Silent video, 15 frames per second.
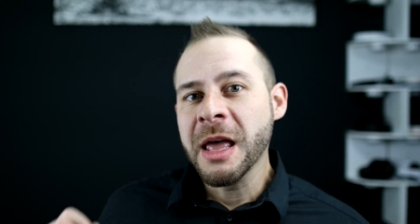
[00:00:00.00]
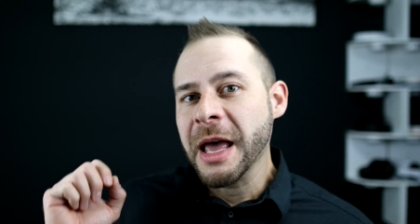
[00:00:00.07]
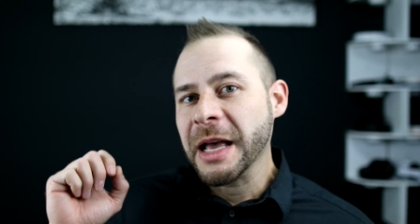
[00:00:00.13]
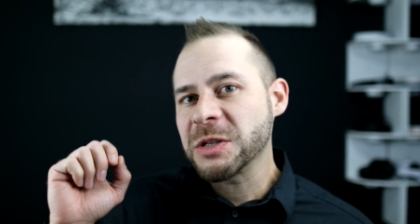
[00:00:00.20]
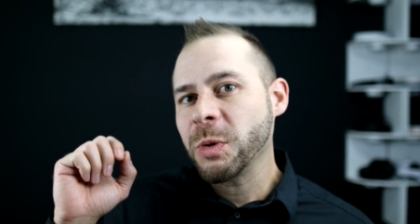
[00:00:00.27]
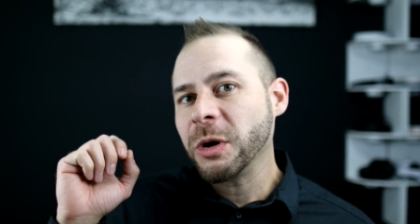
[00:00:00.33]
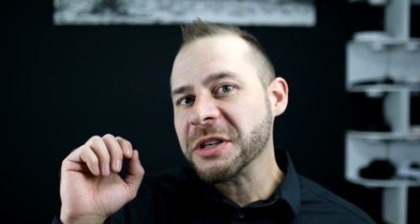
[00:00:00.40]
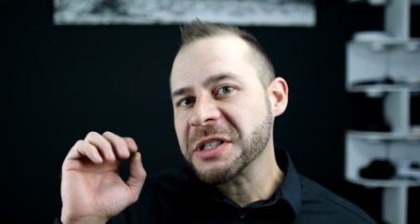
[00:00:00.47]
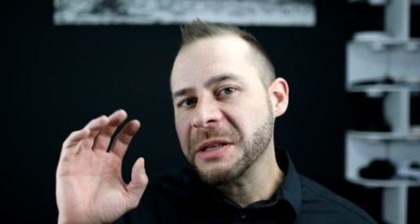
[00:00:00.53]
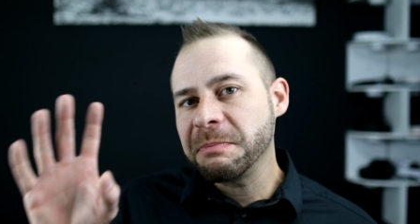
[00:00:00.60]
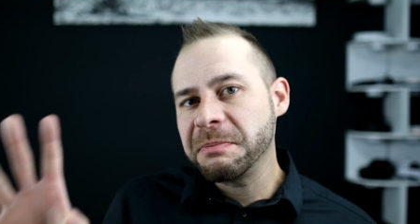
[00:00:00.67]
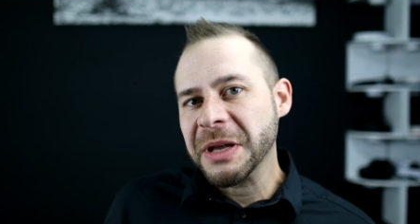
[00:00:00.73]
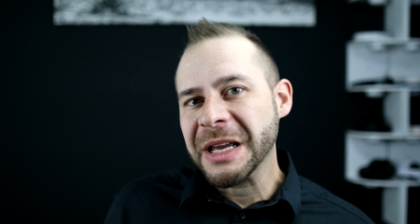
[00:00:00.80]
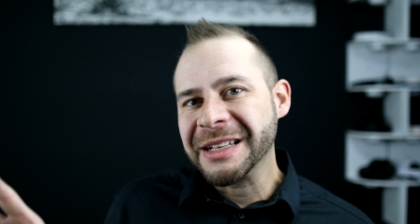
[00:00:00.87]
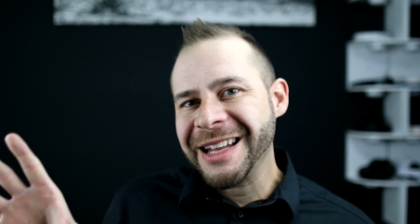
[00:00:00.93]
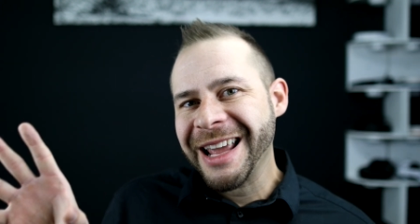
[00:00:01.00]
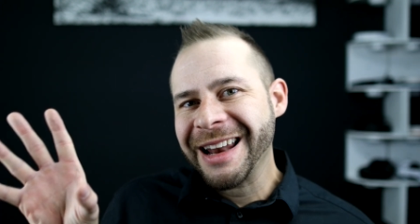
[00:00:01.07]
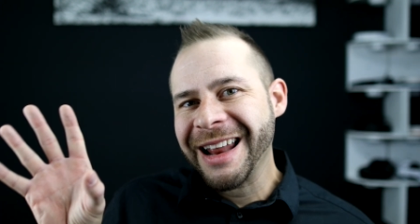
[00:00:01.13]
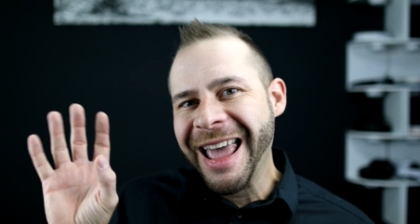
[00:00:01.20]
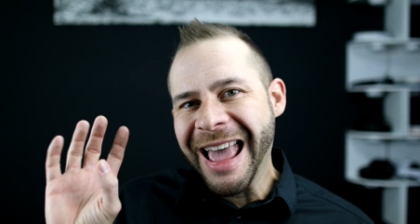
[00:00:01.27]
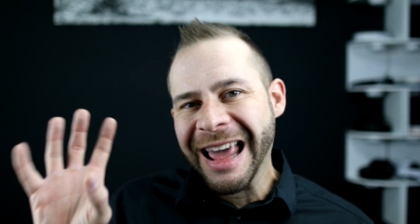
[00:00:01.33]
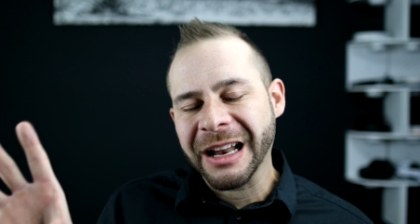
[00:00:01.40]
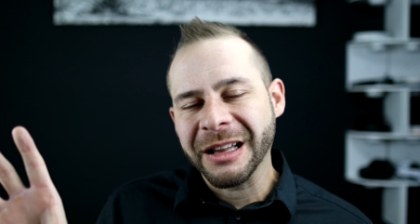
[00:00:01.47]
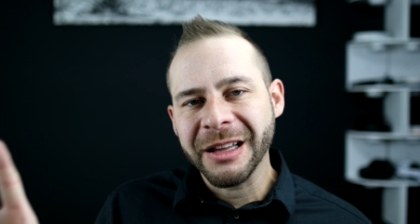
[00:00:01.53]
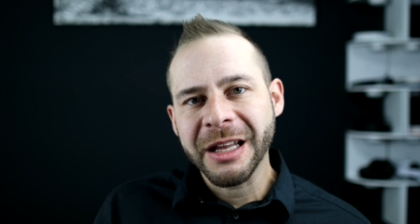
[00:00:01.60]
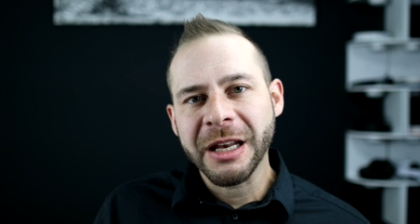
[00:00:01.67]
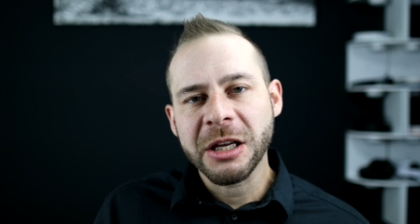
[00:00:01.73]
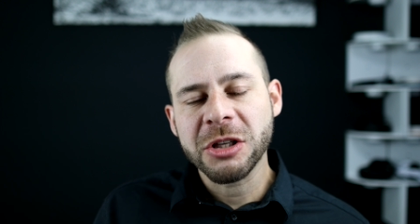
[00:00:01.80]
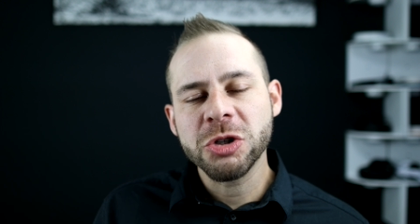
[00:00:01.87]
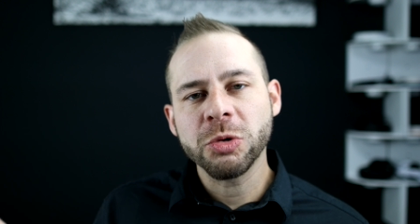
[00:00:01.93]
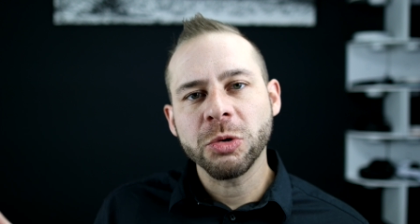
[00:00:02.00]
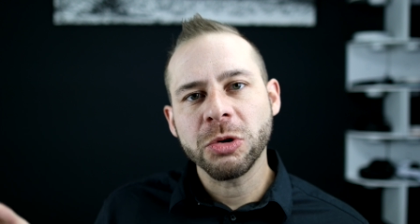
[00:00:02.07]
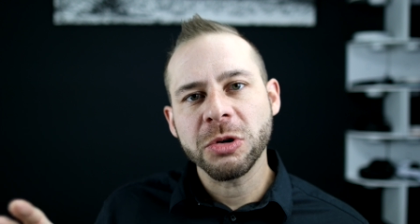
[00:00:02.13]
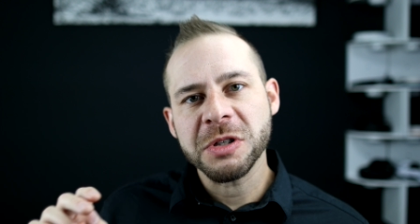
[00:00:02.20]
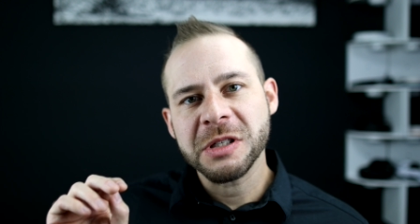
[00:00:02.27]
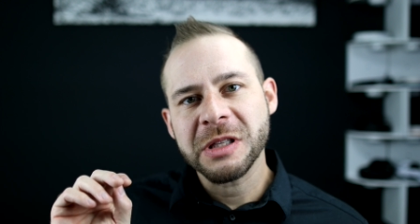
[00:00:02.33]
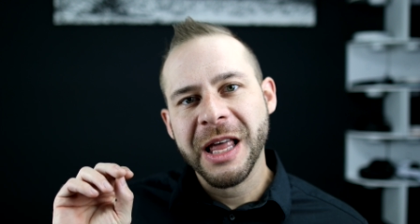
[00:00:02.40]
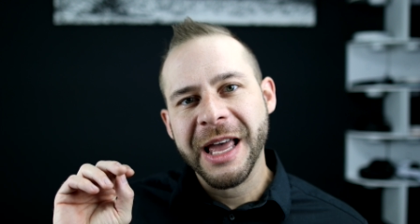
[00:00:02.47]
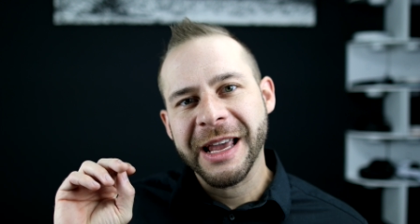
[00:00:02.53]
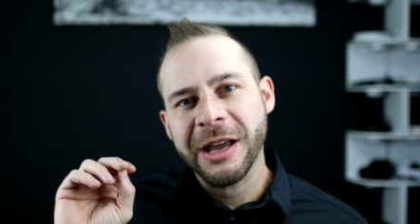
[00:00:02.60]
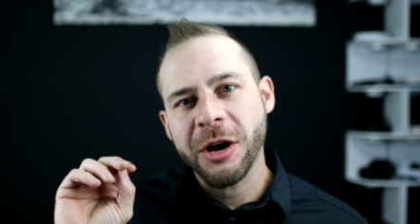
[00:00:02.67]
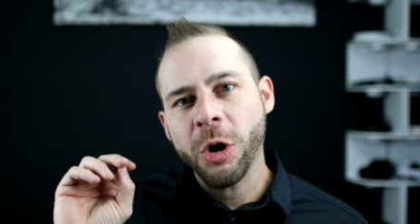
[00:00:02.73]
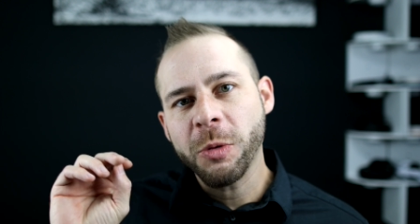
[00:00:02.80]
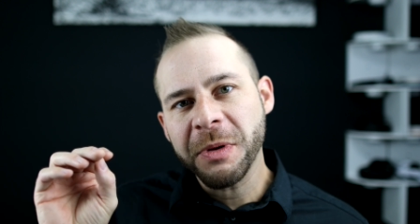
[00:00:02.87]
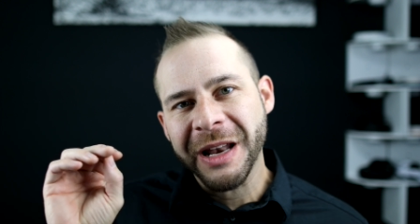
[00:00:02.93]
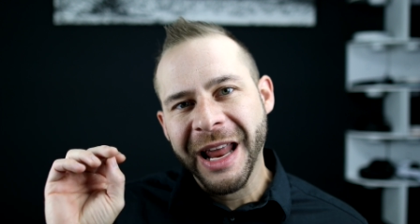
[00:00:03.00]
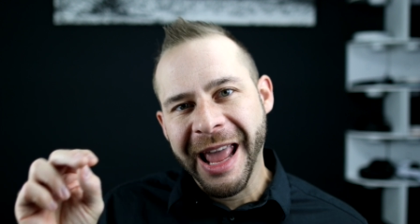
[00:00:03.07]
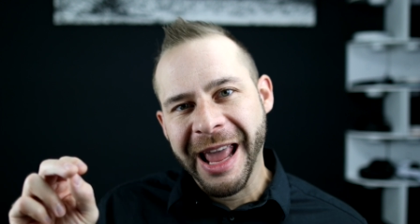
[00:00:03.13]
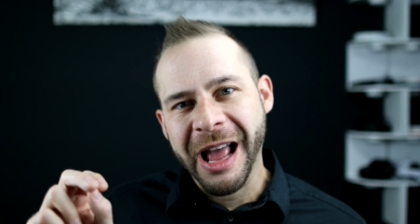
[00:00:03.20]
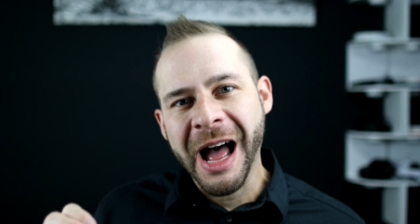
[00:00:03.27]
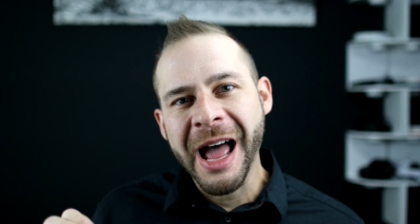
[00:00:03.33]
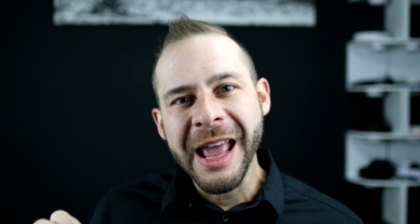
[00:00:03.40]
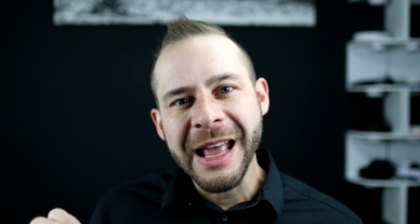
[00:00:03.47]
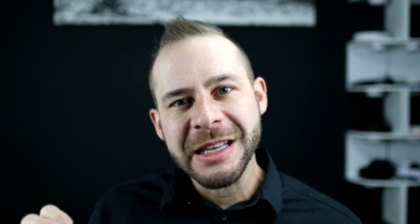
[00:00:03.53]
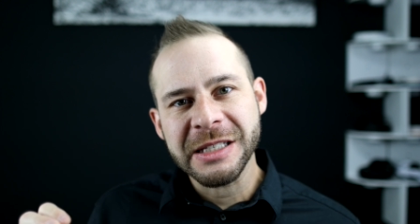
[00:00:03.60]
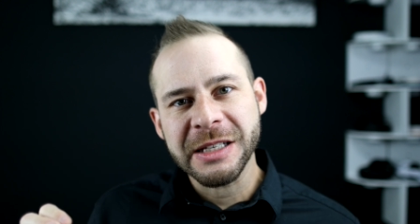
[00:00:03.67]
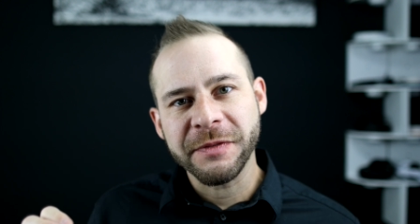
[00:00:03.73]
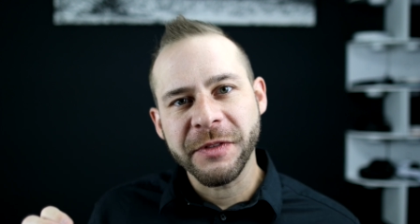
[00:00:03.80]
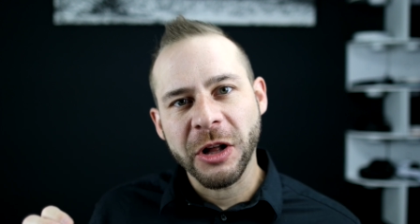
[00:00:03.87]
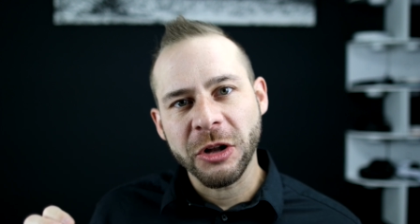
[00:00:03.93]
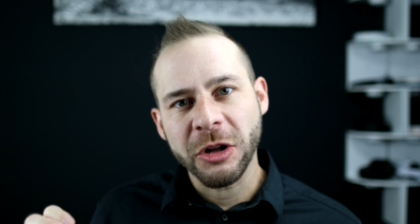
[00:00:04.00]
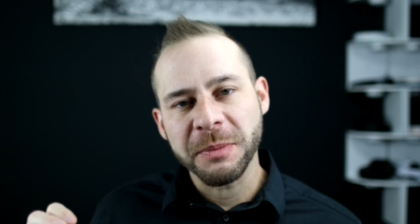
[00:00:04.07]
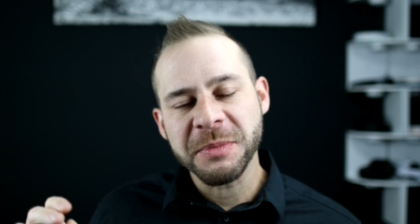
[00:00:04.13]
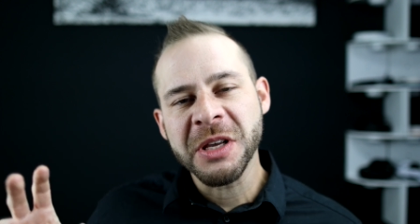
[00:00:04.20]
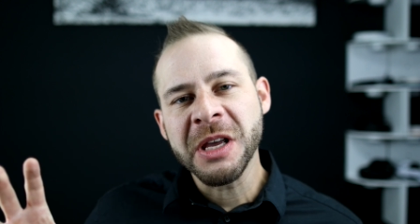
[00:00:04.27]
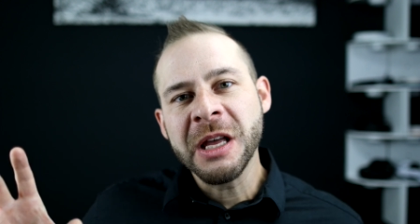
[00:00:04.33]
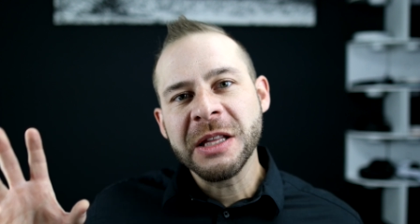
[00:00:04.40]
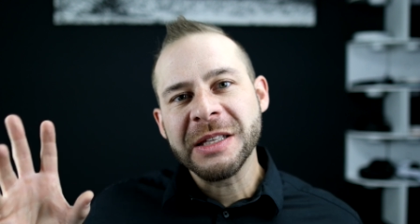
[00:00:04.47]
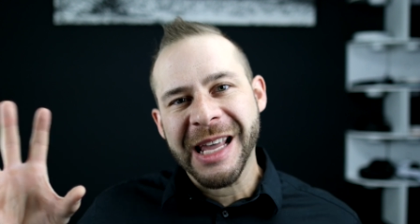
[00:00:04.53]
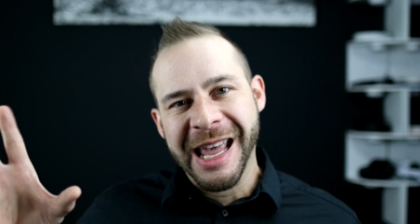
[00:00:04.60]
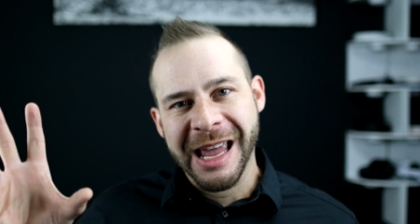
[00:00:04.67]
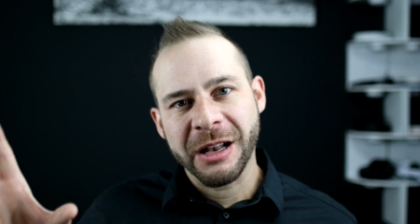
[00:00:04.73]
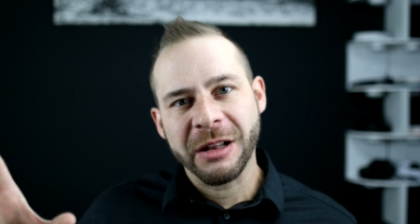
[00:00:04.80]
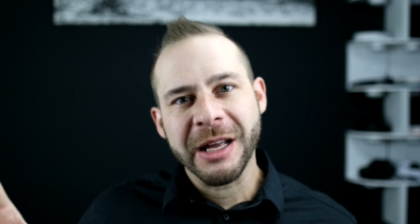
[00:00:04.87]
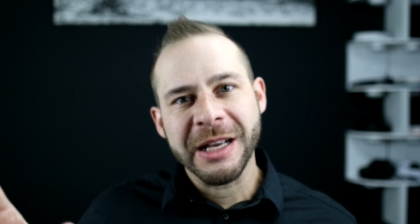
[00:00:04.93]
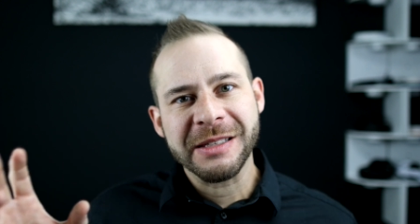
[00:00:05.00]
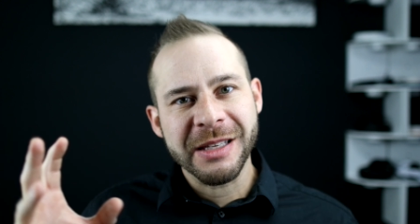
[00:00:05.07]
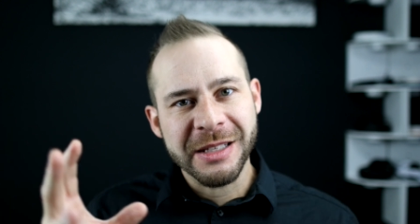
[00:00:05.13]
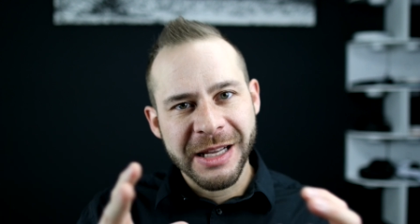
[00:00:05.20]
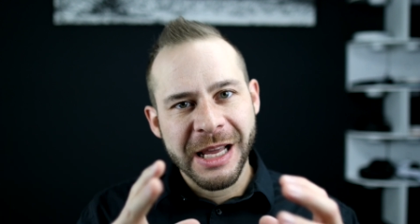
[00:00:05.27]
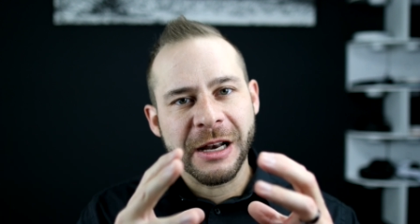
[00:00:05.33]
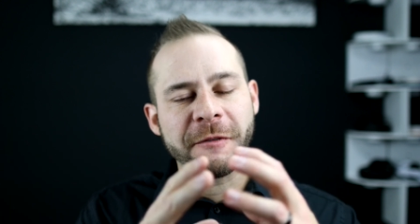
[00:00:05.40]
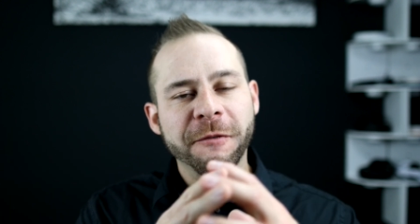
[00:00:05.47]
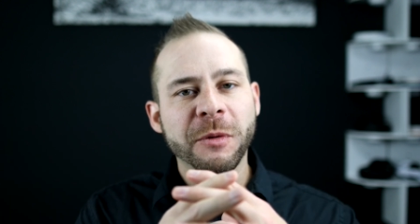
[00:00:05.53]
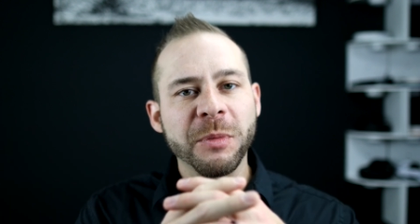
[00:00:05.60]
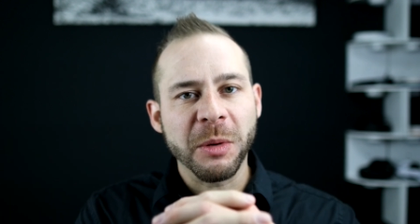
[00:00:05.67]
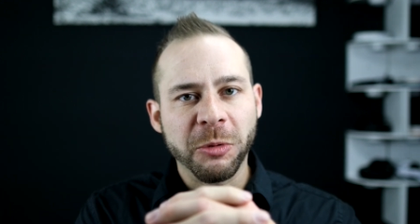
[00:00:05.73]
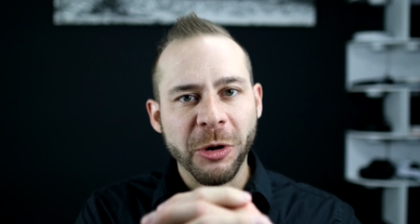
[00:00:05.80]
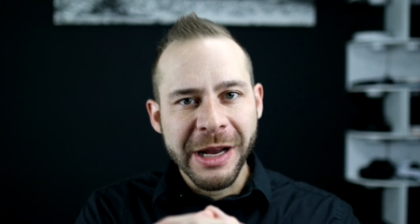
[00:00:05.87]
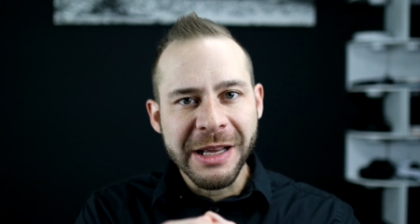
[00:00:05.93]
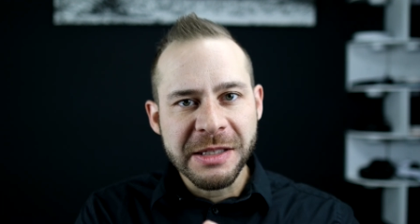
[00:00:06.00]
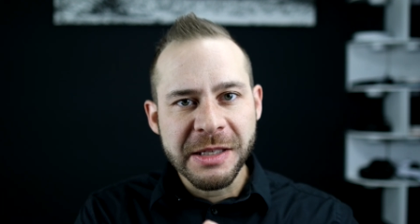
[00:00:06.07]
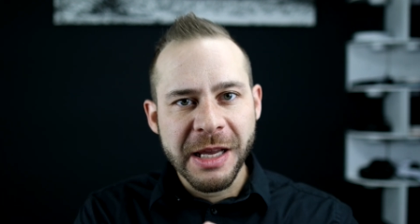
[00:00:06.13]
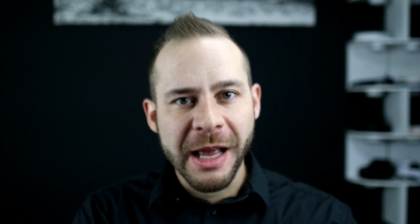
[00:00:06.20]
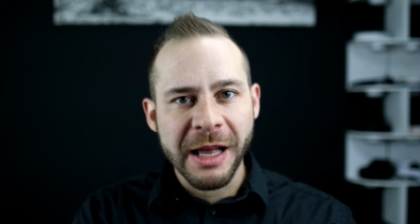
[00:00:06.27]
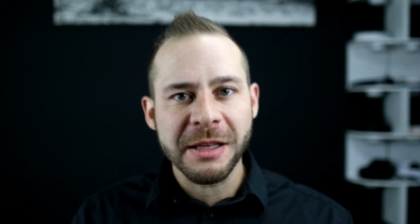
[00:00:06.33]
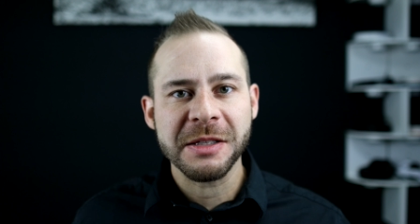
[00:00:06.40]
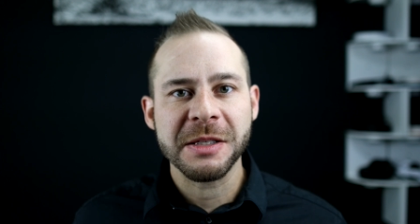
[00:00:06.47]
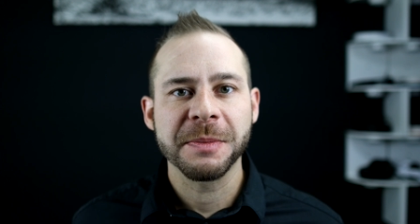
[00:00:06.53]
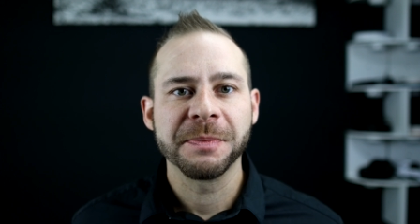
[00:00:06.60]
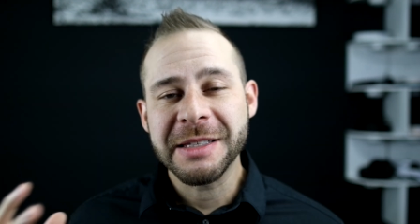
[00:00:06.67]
as well as the big data analytic tools like OpenAI has developed to analyze the data from the brain scans.